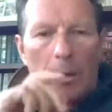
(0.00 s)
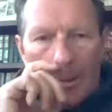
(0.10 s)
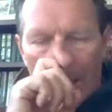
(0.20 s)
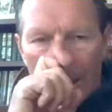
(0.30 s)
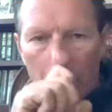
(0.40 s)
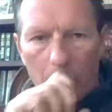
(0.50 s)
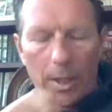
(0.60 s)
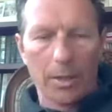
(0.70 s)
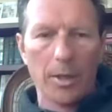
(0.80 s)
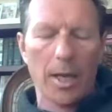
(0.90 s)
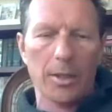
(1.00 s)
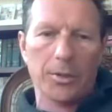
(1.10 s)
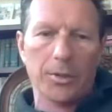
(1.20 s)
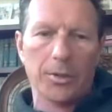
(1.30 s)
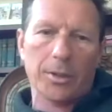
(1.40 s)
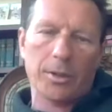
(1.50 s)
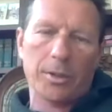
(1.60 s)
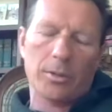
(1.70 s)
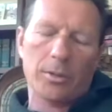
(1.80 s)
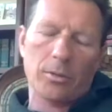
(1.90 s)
Uh, then we created a